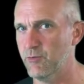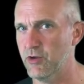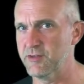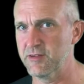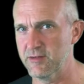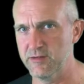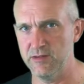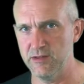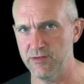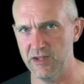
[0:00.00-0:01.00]
processes
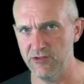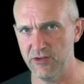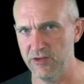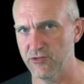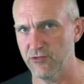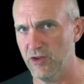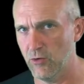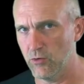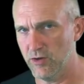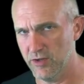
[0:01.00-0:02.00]
in the financial industry are
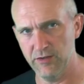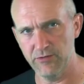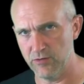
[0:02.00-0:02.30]
organized,